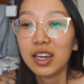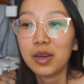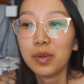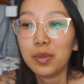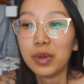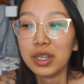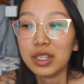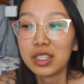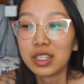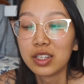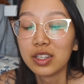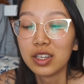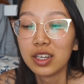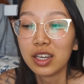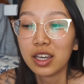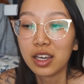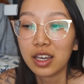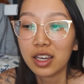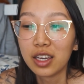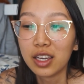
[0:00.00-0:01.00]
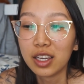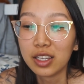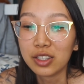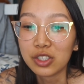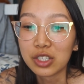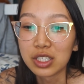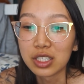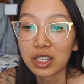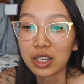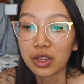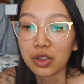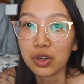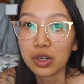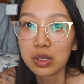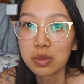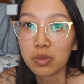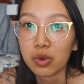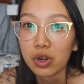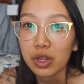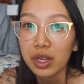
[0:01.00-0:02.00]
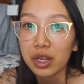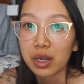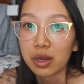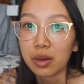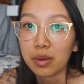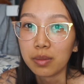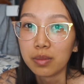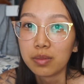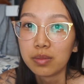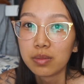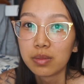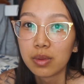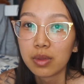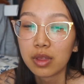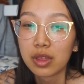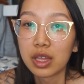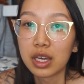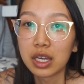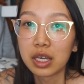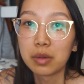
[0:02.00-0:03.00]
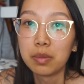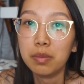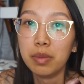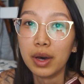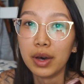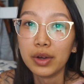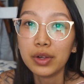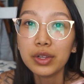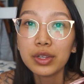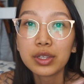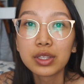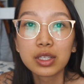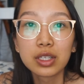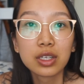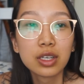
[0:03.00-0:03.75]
Basically it just like looks more like a thick belt.